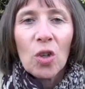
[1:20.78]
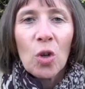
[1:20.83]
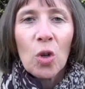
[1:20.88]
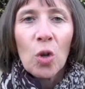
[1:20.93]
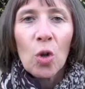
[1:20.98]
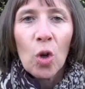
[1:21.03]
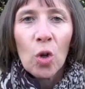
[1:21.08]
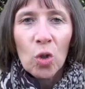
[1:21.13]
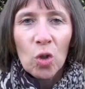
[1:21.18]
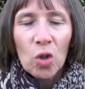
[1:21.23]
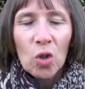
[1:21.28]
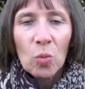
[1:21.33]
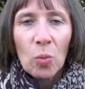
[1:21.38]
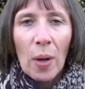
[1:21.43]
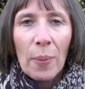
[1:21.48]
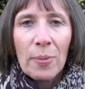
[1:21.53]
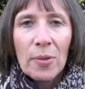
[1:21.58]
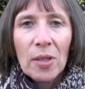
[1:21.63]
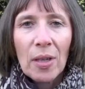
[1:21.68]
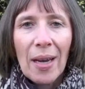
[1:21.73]
not just
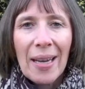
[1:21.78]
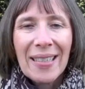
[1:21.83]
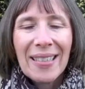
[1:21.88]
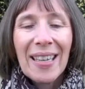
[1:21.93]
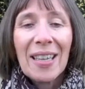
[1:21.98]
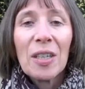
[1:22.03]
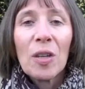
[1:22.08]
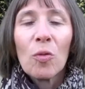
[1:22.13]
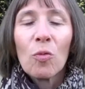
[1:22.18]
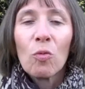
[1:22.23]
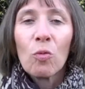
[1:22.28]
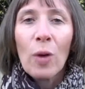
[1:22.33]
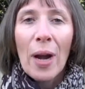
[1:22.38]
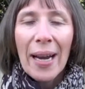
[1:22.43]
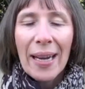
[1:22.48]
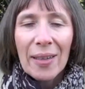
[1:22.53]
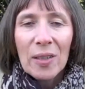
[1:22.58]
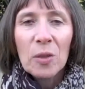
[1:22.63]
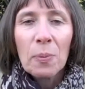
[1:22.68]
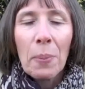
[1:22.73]
websites, and it
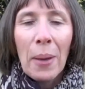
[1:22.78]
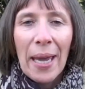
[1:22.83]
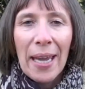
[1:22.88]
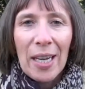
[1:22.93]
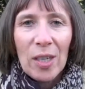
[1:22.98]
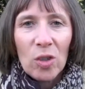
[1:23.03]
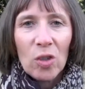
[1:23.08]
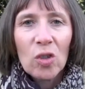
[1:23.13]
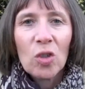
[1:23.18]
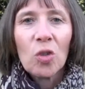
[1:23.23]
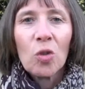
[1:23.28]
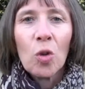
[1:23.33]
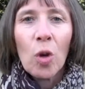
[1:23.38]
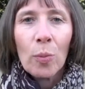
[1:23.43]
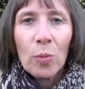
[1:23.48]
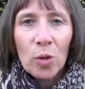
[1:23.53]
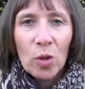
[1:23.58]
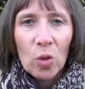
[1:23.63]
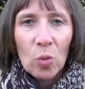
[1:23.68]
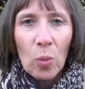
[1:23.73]
ranks pages, not
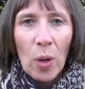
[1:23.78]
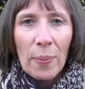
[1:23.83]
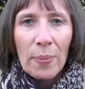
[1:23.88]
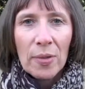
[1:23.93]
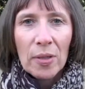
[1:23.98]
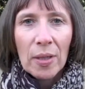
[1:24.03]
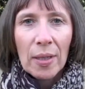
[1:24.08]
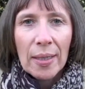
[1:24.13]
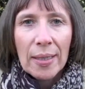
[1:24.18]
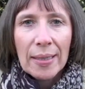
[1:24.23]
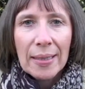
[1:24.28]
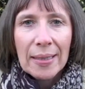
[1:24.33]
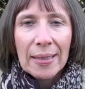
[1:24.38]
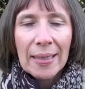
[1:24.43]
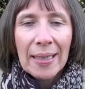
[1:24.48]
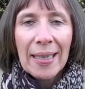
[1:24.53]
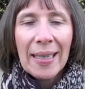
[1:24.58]
just websites.